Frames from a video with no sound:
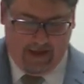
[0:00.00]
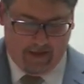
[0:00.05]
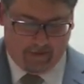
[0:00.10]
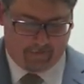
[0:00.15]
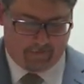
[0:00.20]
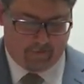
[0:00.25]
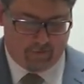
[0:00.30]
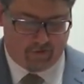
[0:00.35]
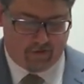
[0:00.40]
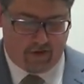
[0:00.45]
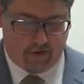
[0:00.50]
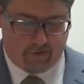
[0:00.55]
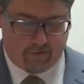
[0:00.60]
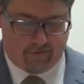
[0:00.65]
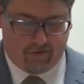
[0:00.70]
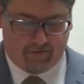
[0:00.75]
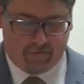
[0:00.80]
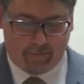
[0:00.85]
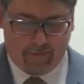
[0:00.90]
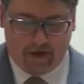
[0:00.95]
as the
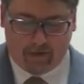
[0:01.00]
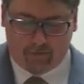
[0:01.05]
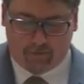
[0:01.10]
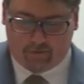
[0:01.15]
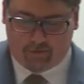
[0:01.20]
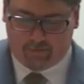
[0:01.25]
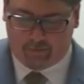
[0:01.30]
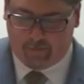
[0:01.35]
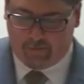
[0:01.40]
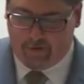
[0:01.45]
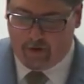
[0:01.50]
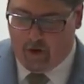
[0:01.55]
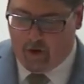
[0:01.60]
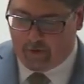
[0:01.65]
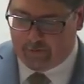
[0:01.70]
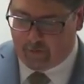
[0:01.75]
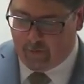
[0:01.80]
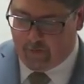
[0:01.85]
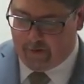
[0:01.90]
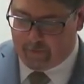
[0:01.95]
generative matrix for the
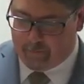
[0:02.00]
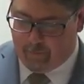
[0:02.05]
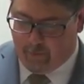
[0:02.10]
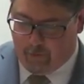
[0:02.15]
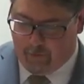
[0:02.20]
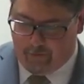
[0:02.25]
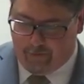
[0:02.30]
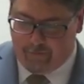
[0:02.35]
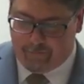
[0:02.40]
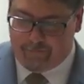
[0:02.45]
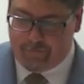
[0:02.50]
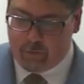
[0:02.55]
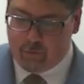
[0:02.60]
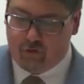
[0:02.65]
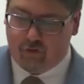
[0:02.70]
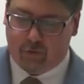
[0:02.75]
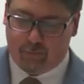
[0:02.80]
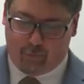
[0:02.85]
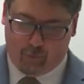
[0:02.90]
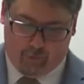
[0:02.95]
ongoing birth of
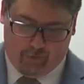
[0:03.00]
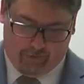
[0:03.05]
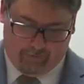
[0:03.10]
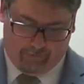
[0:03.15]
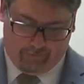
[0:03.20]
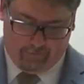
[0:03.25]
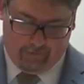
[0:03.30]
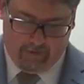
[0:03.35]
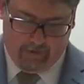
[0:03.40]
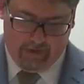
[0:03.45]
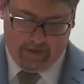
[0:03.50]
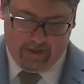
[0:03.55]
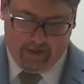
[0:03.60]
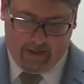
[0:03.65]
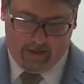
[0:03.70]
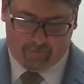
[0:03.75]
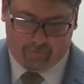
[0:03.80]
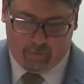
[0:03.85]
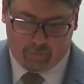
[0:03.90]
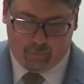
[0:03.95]
future Buddhas
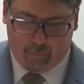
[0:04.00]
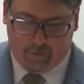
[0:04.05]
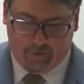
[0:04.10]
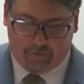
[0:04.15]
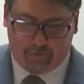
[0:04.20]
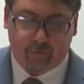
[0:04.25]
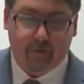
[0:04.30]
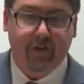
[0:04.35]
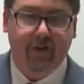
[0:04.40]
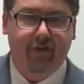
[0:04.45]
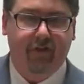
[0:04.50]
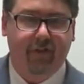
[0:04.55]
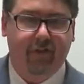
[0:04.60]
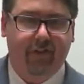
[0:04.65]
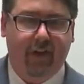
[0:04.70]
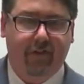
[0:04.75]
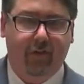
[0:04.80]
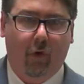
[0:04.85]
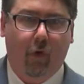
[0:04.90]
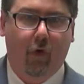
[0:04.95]
and for Buddhist
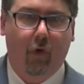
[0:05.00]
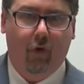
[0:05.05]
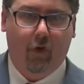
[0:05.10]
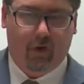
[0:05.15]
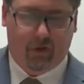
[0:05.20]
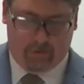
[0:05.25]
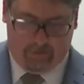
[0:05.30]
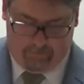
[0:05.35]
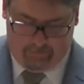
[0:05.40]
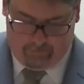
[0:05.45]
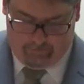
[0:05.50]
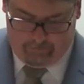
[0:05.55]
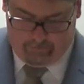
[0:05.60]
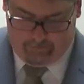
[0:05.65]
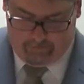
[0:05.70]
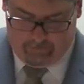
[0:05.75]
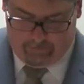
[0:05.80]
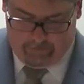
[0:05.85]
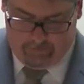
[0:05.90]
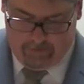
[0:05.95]
traditions as a whole.
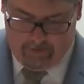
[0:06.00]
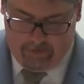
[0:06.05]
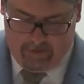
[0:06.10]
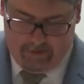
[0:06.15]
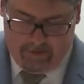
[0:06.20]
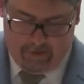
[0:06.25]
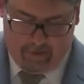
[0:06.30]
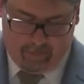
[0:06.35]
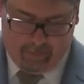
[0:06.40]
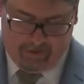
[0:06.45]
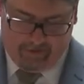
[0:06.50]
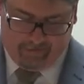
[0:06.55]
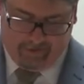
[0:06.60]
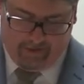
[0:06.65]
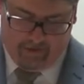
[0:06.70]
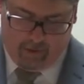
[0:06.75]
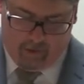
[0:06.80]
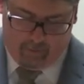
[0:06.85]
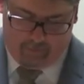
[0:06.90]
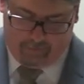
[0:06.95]
But as
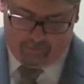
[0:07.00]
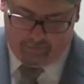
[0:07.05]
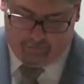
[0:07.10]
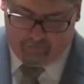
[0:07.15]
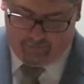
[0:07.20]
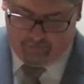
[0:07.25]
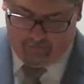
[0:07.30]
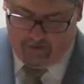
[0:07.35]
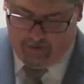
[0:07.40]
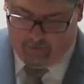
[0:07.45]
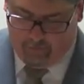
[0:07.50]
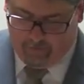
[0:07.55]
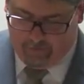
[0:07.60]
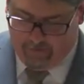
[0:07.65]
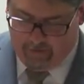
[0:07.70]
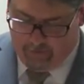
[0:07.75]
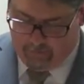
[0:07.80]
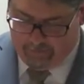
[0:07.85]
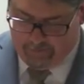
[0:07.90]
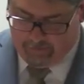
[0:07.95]
I hope to show,
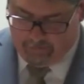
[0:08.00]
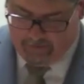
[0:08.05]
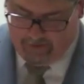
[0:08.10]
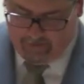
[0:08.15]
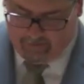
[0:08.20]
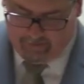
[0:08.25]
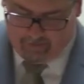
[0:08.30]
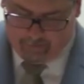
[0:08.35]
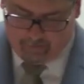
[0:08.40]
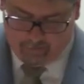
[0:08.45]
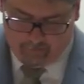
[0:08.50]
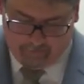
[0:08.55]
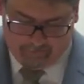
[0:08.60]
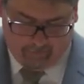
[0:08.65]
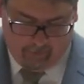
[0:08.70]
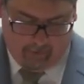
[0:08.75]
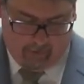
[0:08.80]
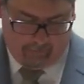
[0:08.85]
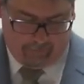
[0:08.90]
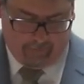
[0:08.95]
The Only Child of the Buddhas
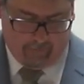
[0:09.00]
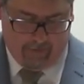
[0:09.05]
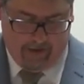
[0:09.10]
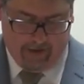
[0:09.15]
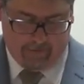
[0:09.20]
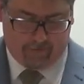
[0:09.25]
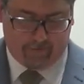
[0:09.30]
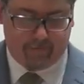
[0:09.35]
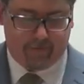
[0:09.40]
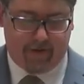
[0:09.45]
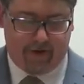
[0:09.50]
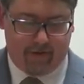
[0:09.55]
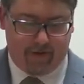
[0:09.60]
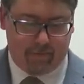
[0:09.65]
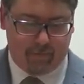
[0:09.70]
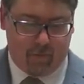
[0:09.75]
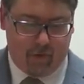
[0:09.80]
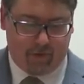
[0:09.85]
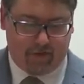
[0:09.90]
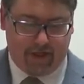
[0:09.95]
also has a very
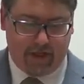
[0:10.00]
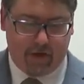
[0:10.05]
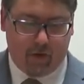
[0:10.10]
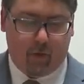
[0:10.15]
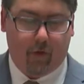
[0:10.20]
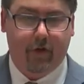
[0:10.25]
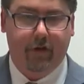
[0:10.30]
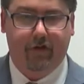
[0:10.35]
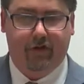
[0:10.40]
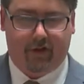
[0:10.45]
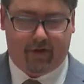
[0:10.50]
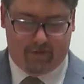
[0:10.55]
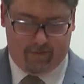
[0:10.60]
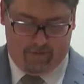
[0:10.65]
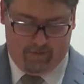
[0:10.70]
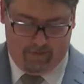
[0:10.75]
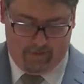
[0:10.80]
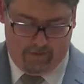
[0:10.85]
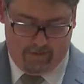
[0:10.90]
murky origin,